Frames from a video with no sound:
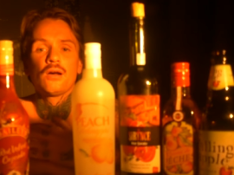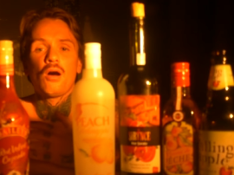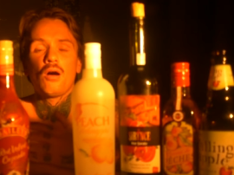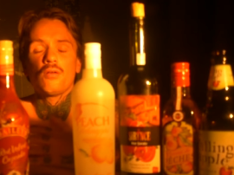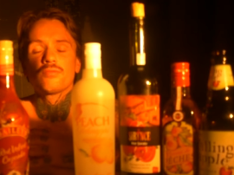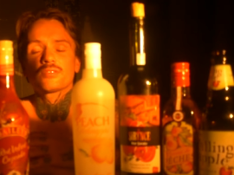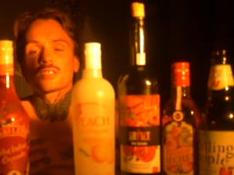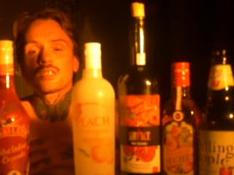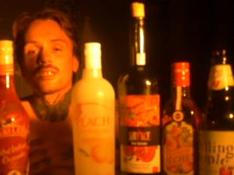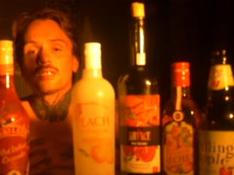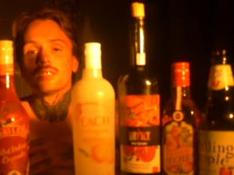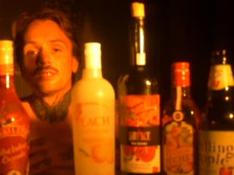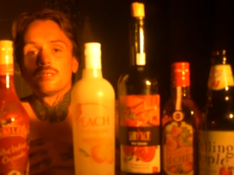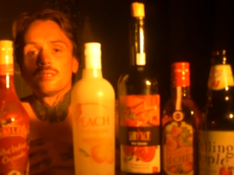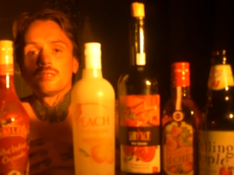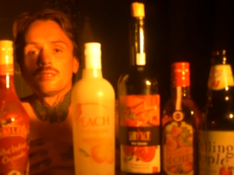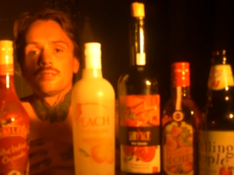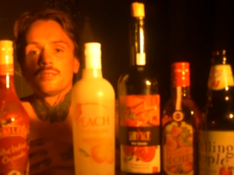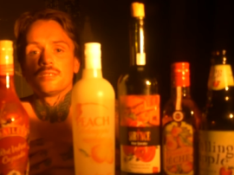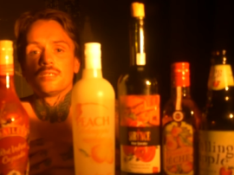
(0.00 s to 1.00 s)
obviously,
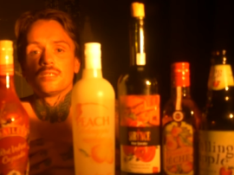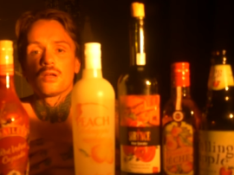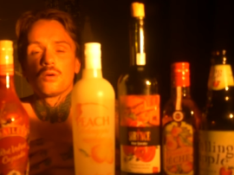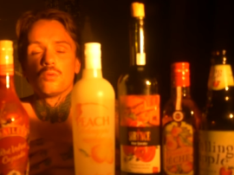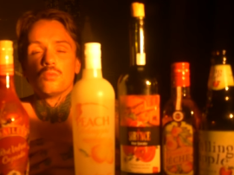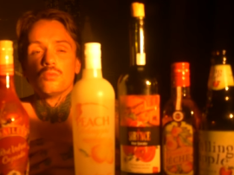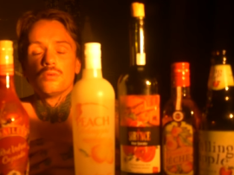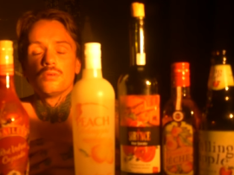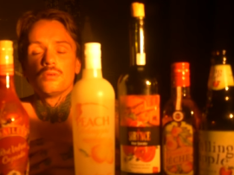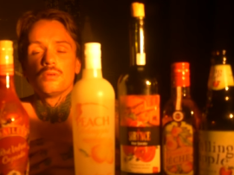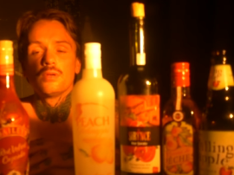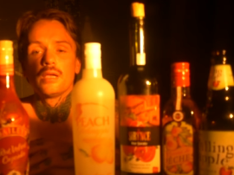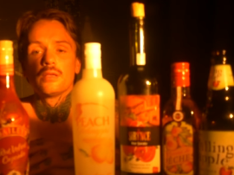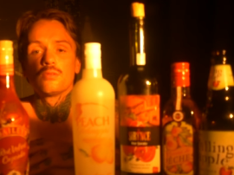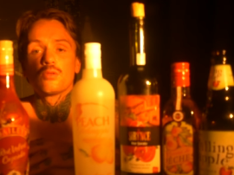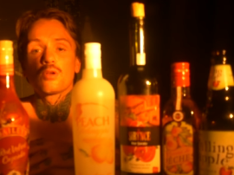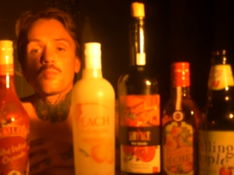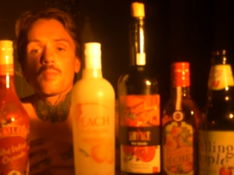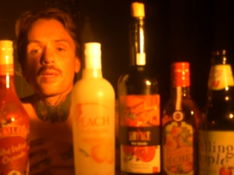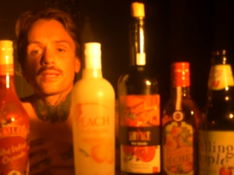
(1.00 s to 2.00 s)
you know,
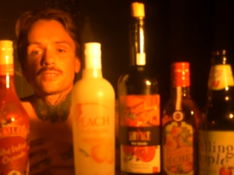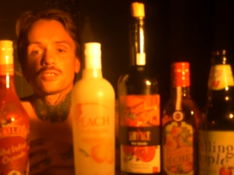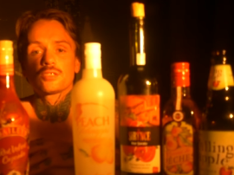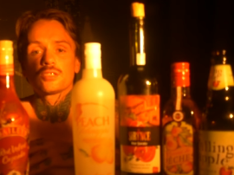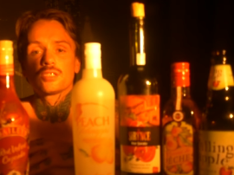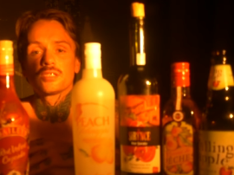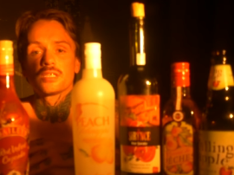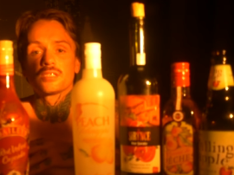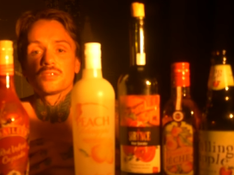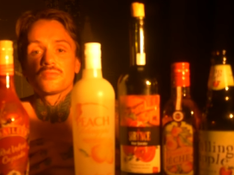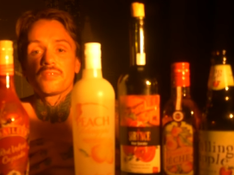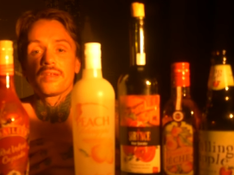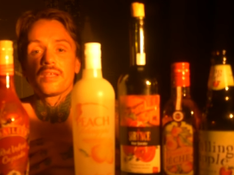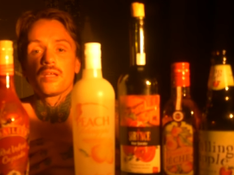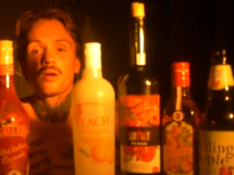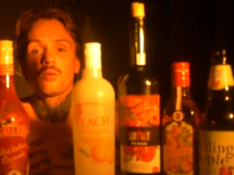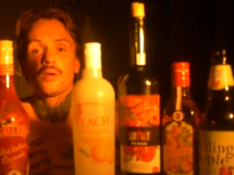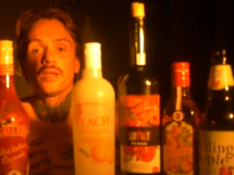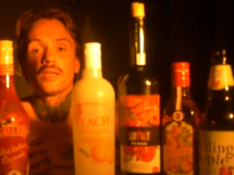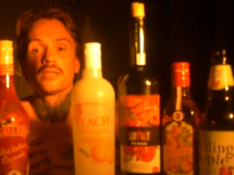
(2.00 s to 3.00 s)
another message in this
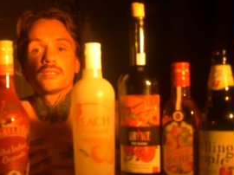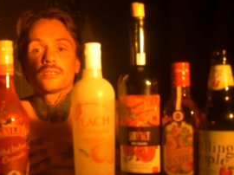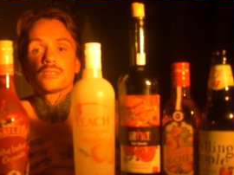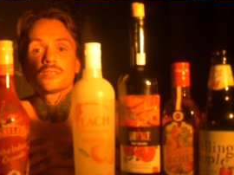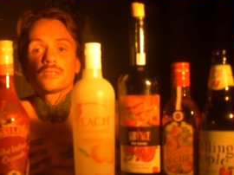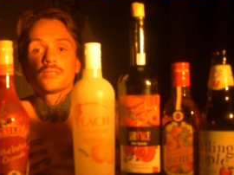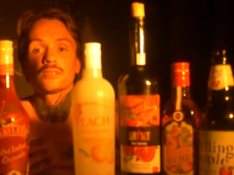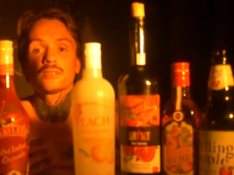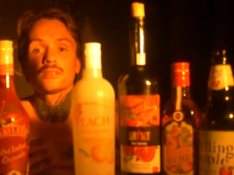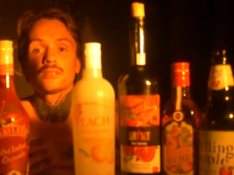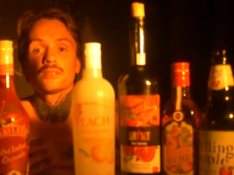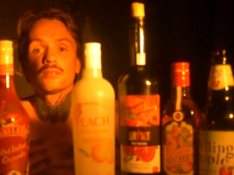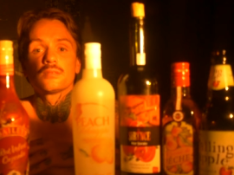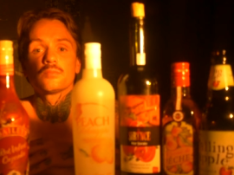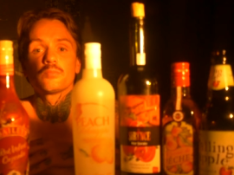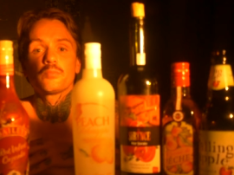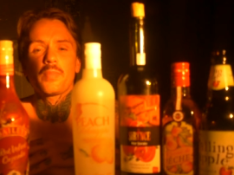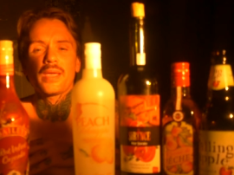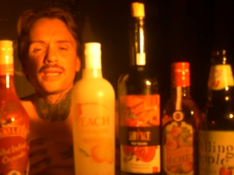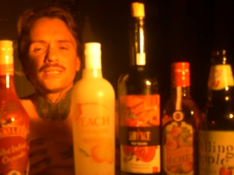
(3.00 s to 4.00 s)
video is
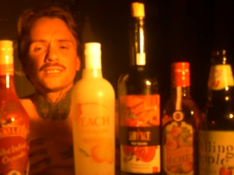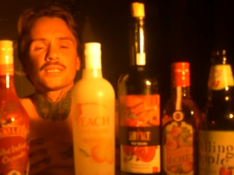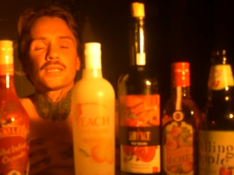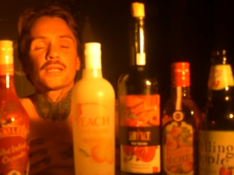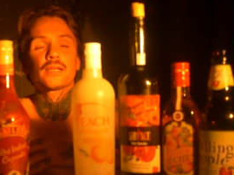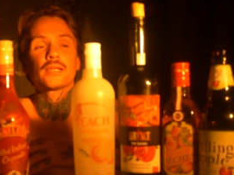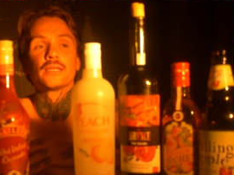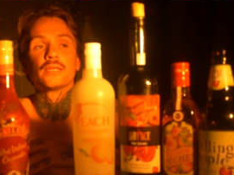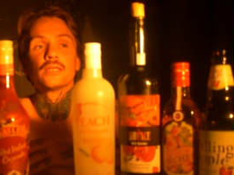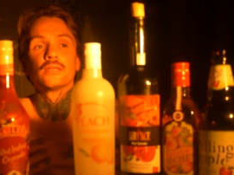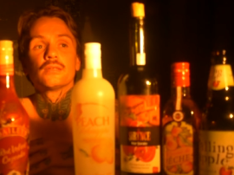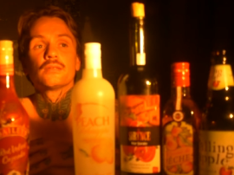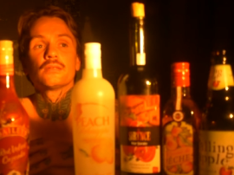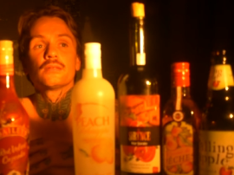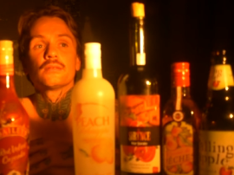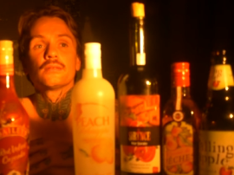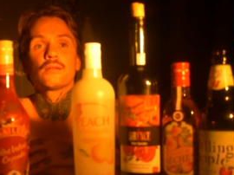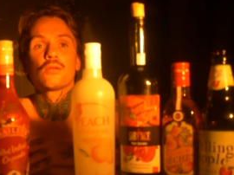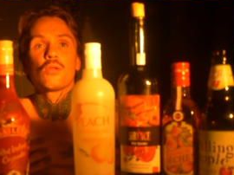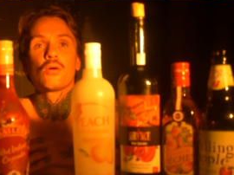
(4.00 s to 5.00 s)
basically
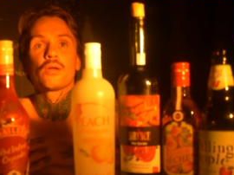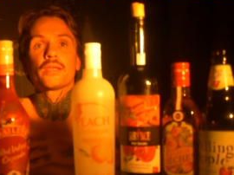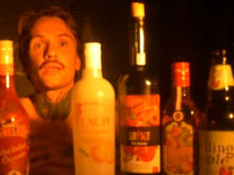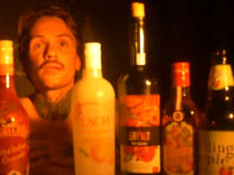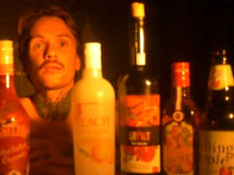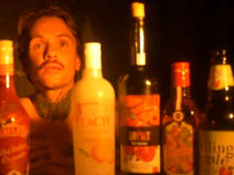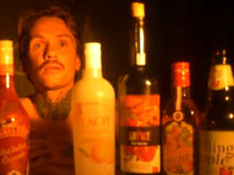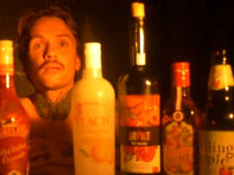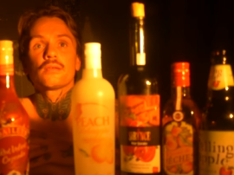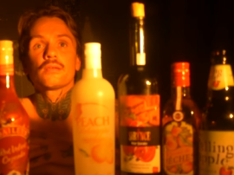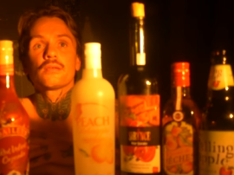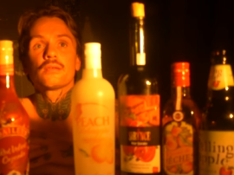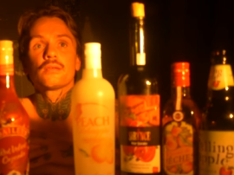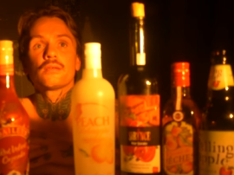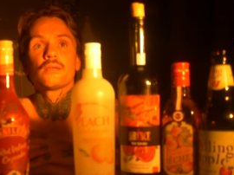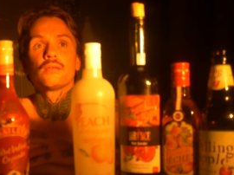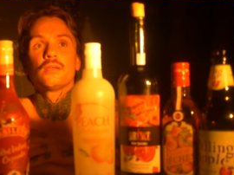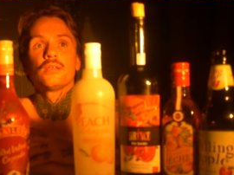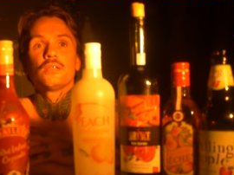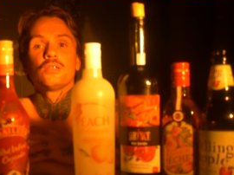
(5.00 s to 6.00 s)
like,
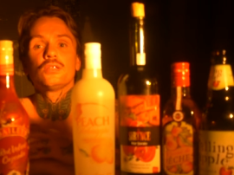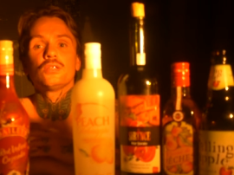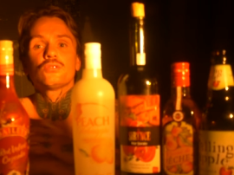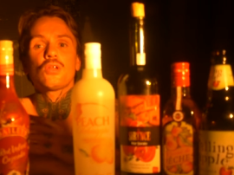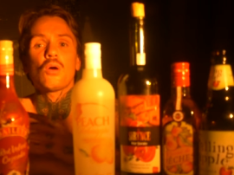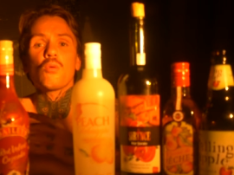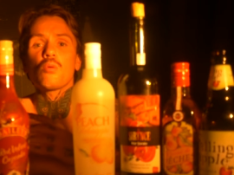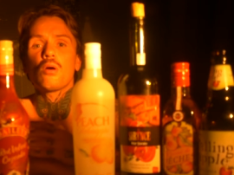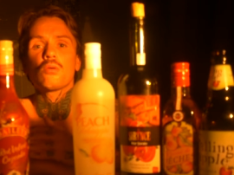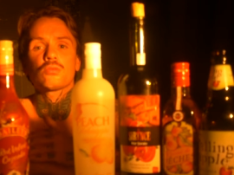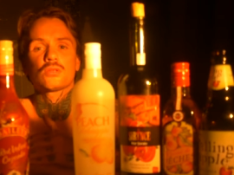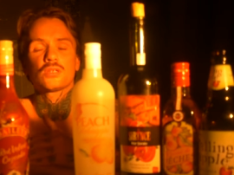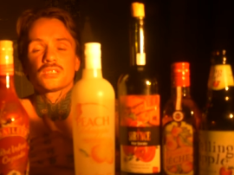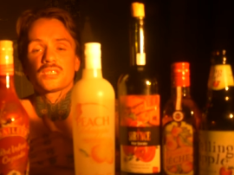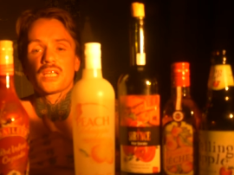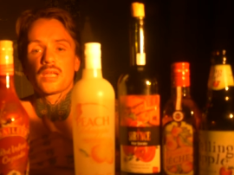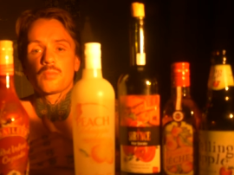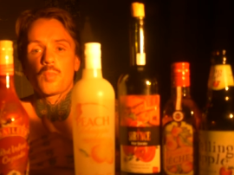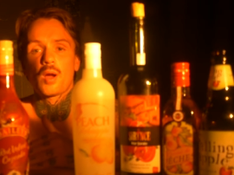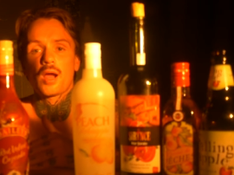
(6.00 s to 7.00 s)
don't go to the
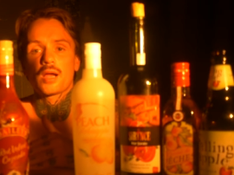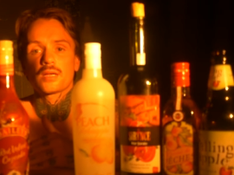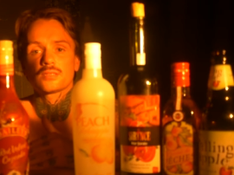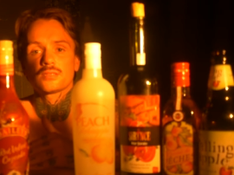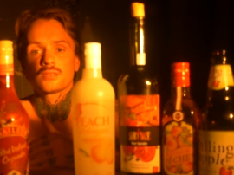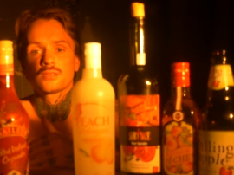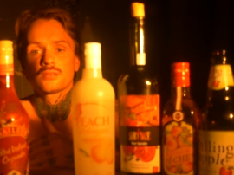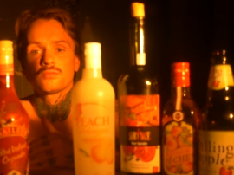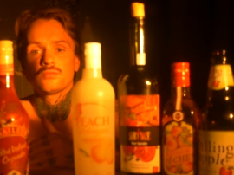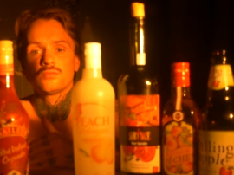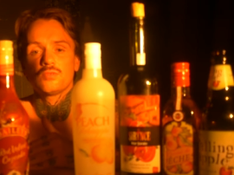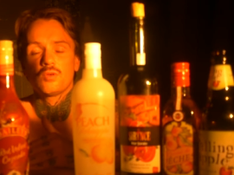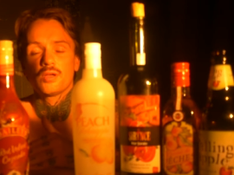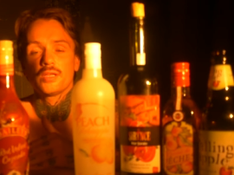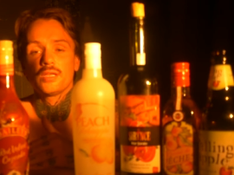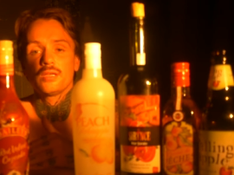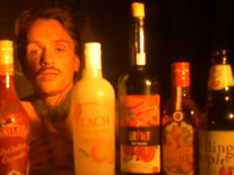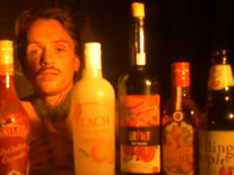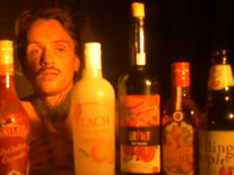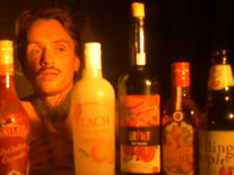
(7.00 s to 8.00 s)
same bars, right?